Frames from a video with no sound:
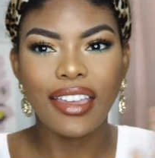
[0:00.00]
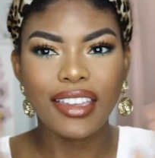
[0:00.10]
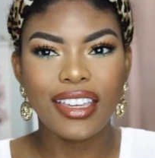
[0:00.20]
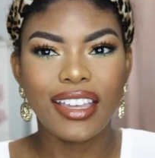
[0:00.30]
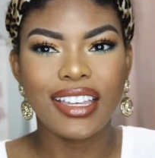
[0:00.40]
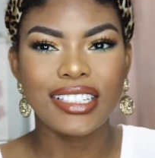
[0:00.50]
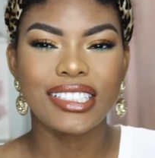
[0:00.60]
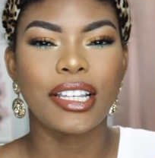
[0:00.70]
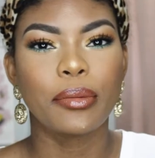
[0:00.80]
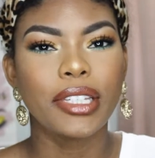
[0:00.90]
Hey guys,
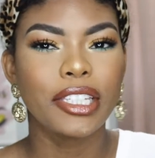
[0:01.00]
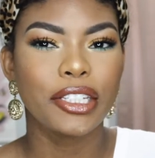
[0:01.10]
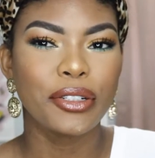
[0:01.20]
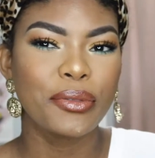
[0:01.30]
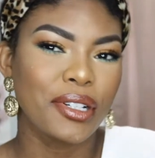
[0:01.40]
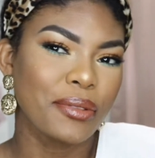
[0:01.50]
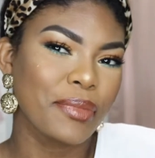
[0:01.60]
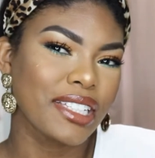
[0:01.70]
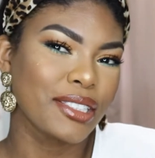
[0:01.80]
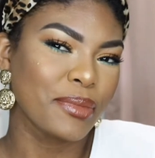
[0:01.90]
Dama here. Welcome
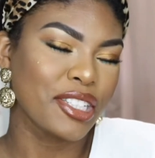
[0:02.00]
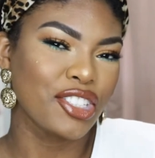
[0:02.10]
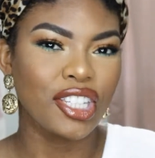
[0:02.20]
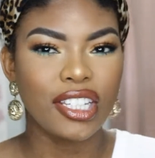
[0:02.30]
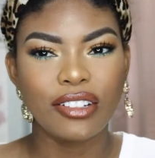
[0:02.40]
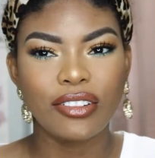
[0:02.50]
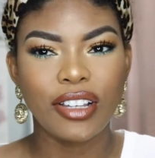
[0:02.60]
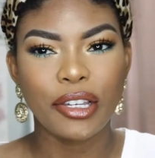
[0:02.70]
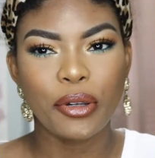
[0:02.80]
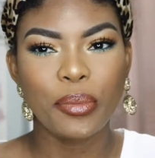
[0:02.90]
back to my channel. I
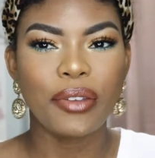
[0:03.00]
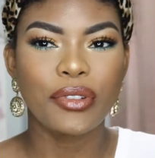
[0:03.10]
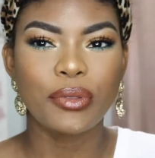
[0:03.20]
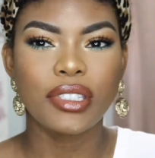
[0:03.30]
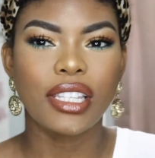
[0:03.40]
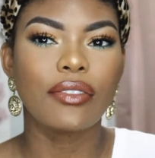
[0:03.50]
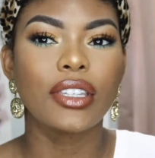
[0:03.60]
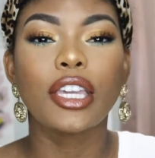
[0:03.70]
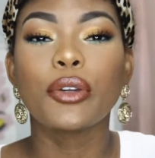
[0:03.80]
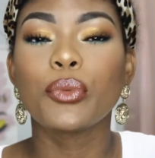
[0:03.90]
hope everyone's having
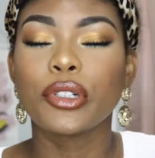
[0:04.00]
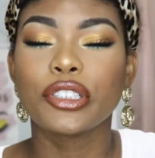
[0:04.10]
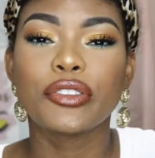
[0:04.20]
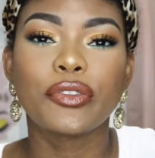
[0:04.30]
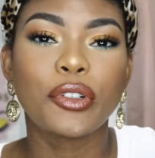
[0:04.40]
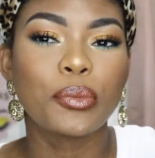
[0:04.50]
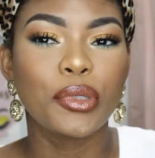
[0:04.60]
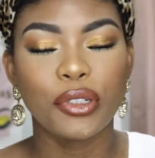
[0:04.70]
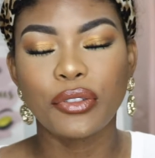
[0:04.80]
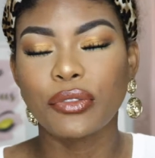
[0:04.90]
a wonderful,
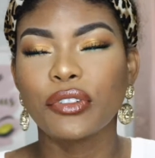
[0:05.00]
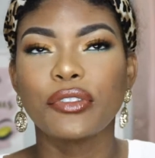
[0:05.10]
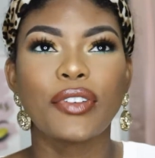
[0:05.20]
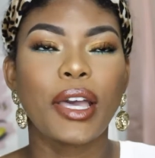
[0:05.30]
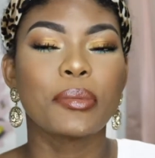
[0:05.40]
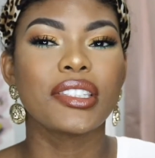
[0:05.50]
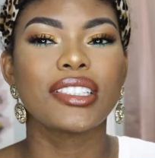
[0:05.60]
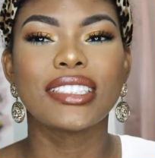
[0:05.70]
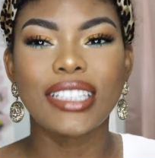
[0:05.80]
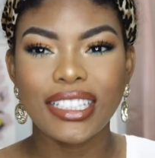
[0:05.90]
beautiful,
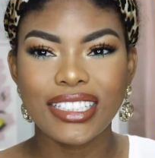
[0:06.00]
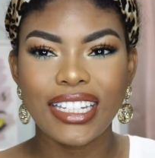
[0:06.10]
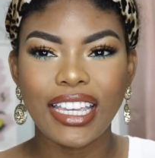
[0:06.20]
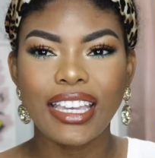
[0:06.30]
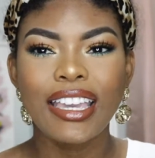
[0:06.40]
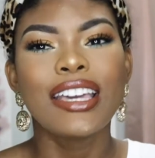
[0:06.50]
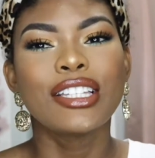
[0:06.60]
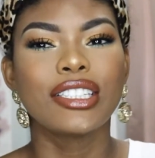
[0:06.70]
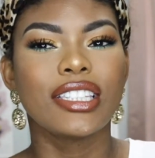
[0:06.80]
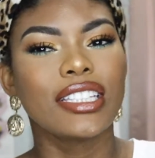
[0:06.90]
fabulous day today.
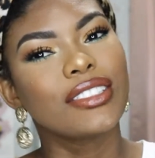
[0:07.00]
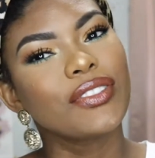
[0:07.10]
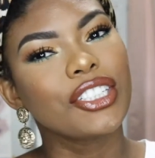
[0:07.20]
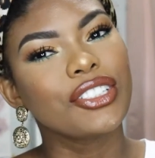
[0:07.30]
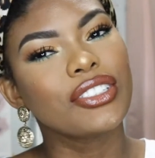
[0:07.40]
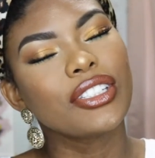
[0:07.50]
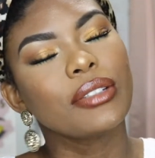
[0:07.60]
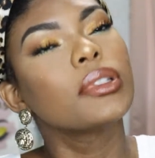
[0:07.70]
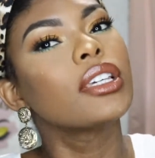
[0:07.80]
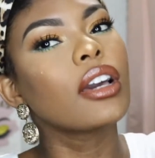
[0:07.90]
Today's video is going to
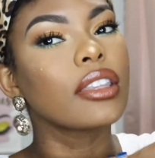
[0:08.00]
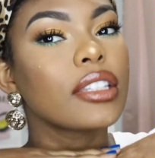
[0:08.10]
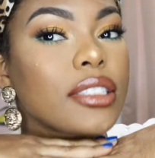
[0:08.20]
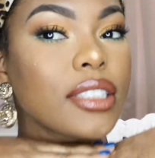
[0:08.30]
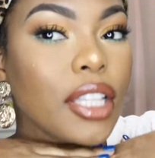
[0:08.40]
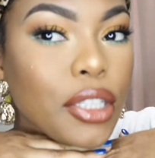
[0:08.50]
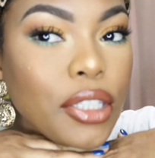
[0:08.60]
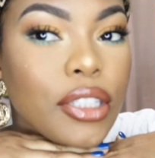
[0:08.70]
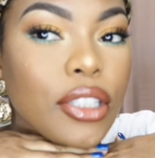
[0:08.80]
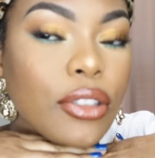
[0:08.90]
be on this
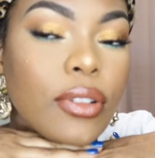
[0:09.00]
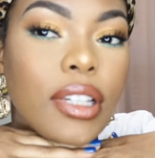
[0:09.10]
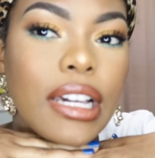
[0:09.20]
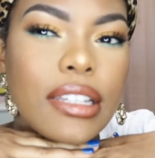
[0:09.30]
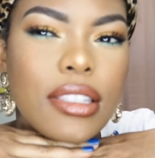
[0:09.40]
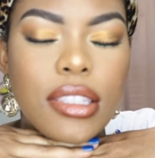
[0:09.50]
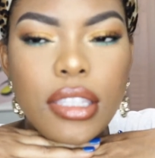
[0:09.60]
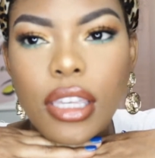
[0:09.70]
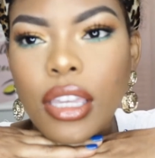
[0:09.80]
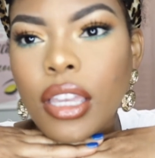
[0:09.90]
look you guys
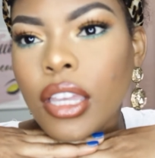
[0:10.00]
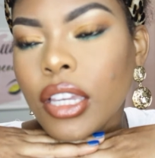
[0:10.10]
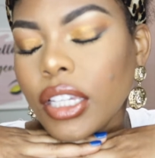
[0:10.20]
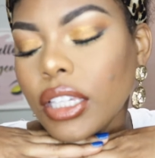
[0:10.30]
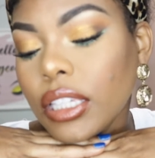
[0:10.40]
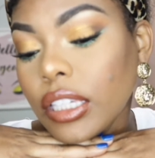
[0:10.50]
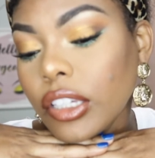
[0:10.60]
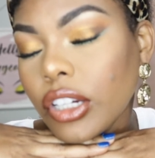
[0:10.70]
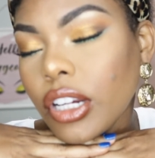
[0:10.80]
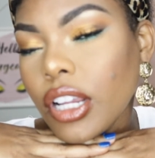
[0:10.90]
see
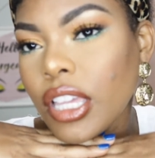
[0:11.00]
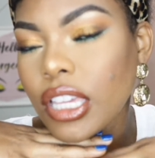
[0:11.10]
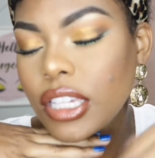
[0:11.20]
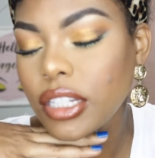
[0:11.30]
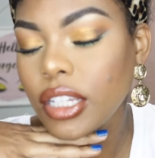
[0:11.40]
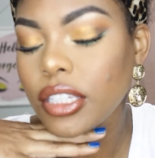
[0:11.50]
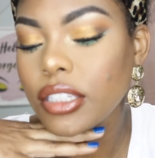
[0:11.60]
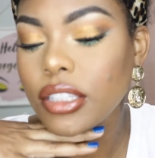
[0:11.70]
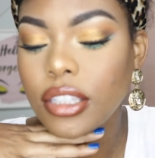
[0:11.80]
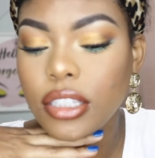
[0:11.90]
here. It
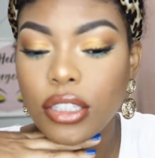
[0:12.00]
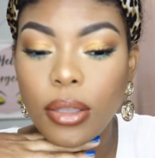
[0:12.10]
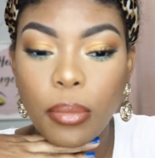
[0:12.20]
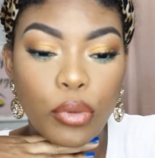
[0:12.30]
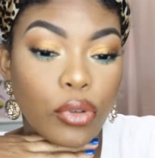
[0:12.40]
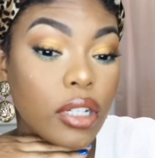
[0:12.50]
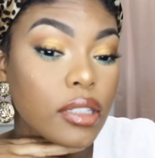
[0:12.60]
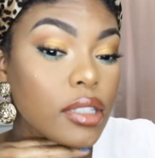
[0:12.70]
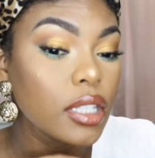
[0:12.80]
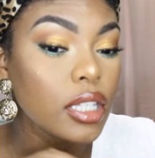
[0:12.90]
is this
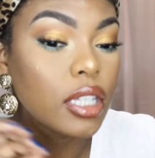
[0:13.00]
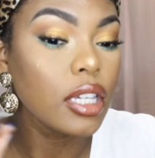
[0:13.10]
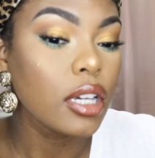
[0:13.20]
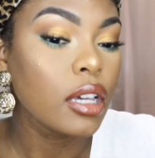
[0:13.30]
bronzy,